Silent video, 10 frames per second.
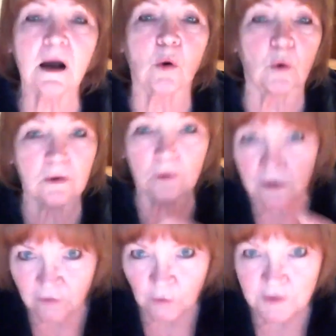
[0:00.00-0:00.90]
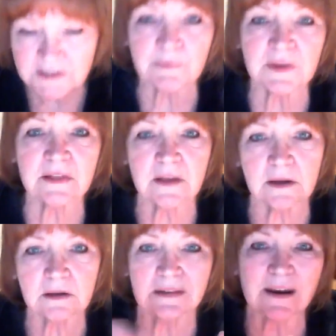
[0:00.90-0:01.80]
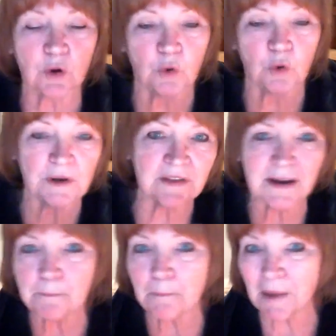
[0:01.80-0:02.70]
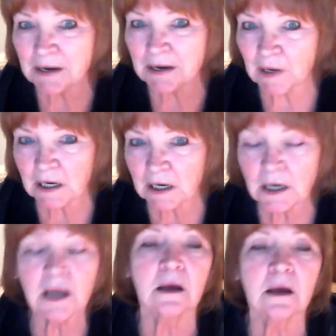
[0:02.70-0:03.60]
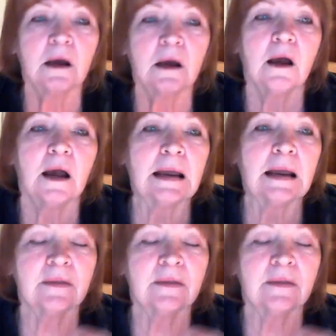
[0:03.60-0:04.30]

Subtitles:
or look for something that they agree that it might mean. And I